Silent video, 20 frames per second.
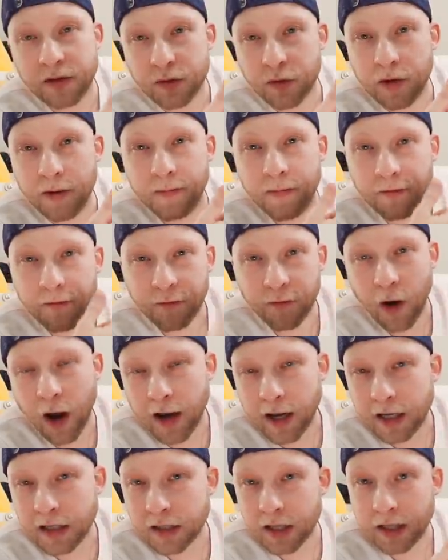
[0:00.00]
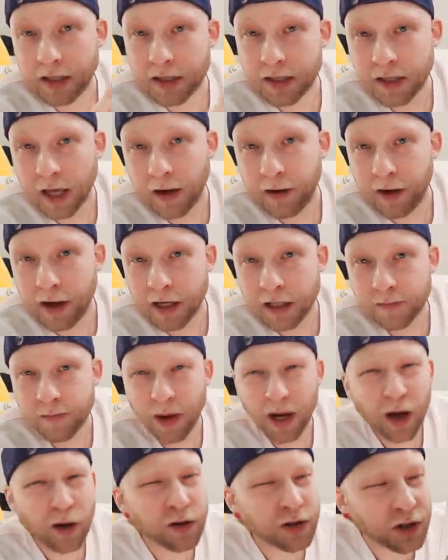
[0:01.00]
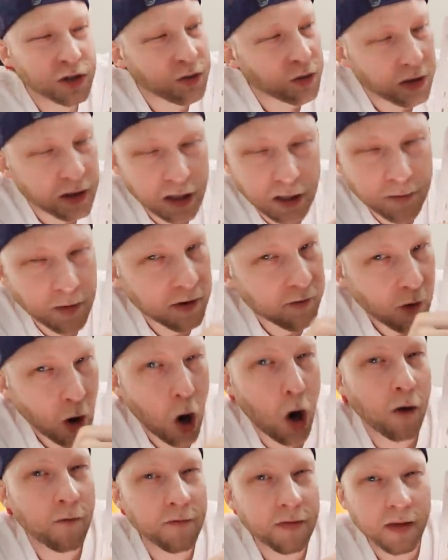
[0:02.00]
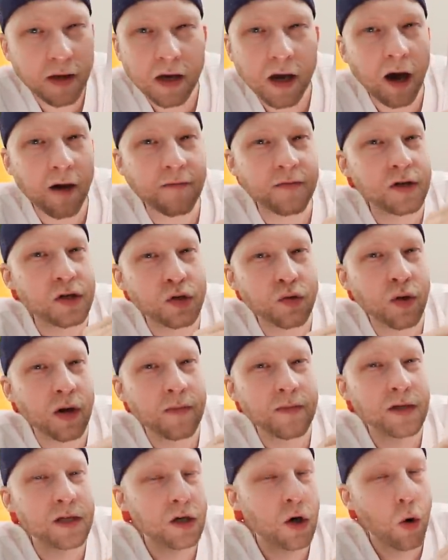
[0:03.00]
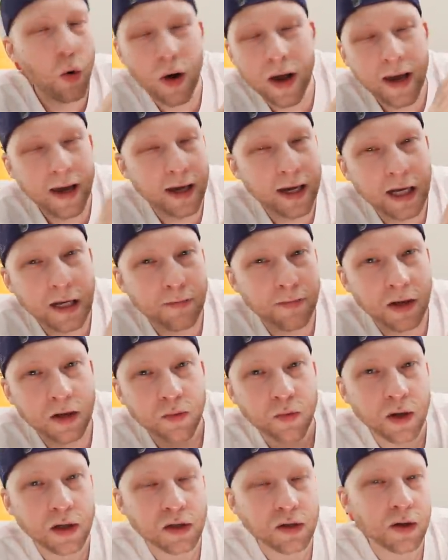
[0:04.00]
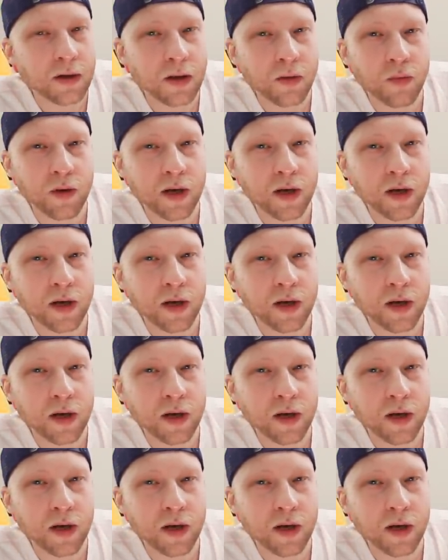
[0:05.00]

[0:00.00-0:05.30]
stream Fridays and Sundays, but I also do a little bit of off-the-cuff streams, you know, in between during the